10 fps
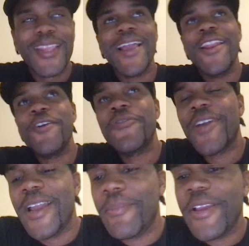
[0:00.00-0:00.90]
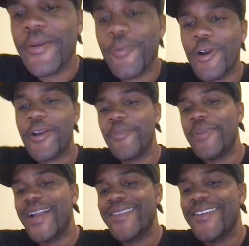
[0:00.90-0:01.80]
Hello family, welcome
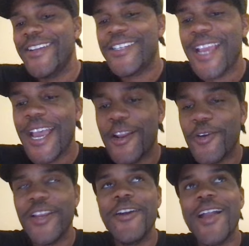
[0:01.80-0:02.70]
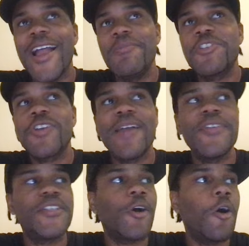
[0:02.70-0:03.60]
back to the channel. And look, I'm
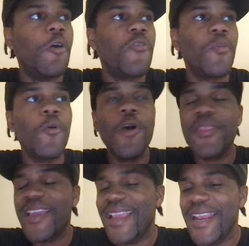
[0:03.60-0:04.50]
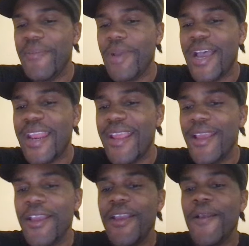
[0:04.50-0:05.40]
striving to offer more than anybody
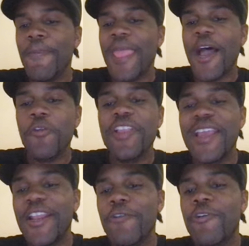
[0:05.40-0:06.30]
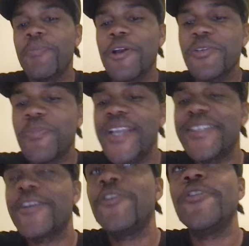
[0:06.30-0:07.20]
out there in the crypto space,
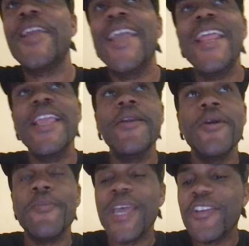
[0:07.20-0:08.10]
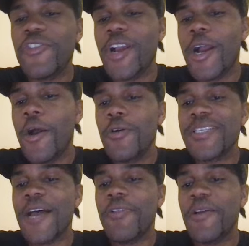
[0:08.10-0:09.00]
including any Patreon host
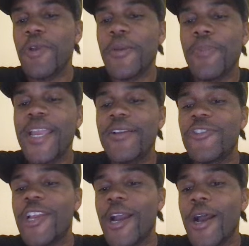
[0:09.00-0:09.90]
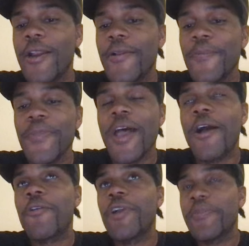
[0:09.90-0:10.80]
out there with a Patreon,
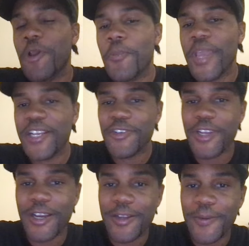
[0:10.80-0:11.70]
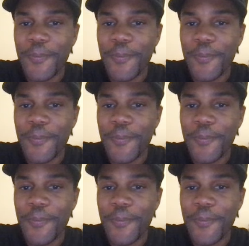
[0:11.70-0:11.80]
crypto Patreon.